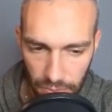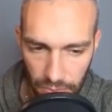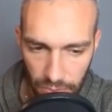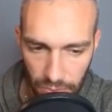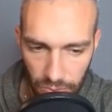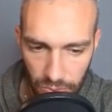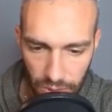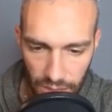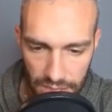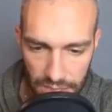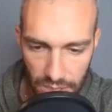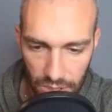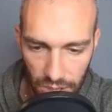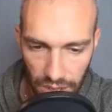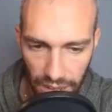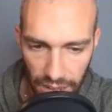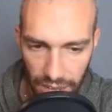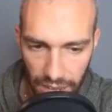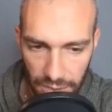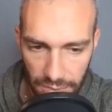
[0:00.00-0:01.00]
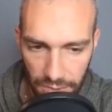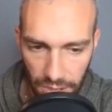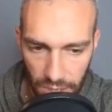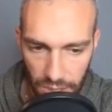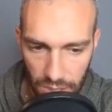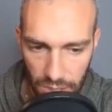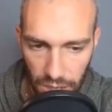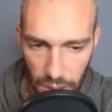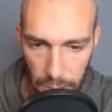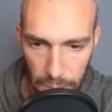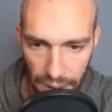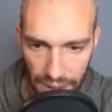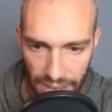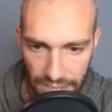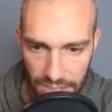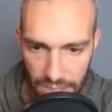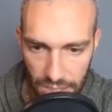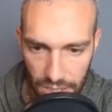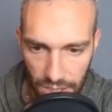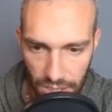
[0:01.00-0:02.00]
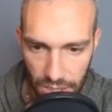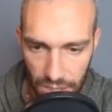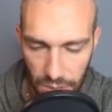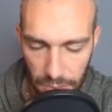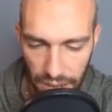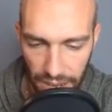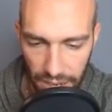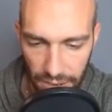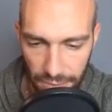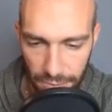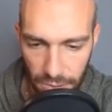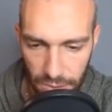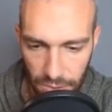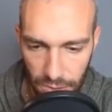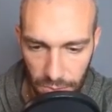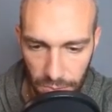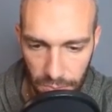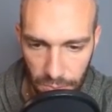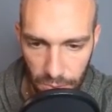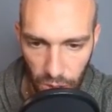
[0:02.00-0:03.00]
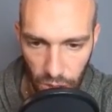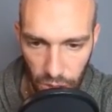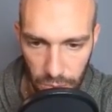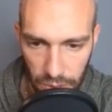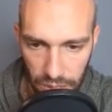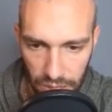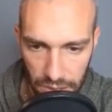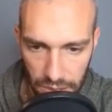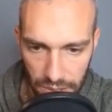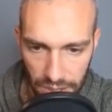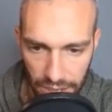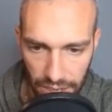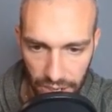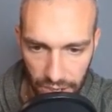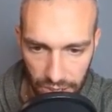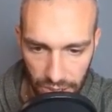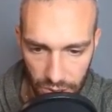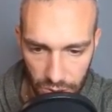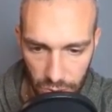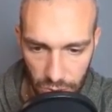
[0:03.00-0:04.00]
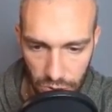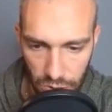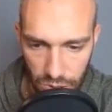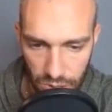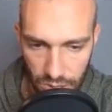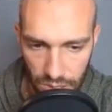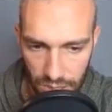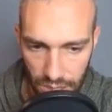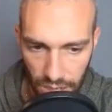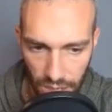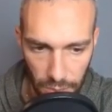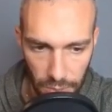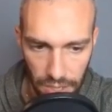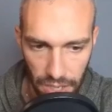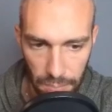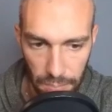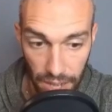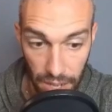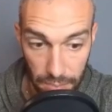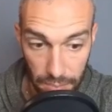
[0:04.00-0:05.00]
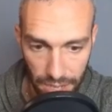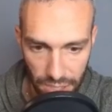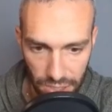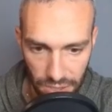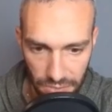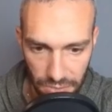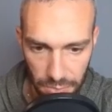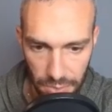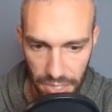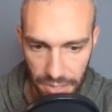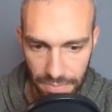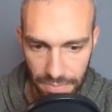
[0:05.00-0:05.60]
they still have a Bastiodon in the back for Carbink and Ariados, which is going to be a bad matchup for me.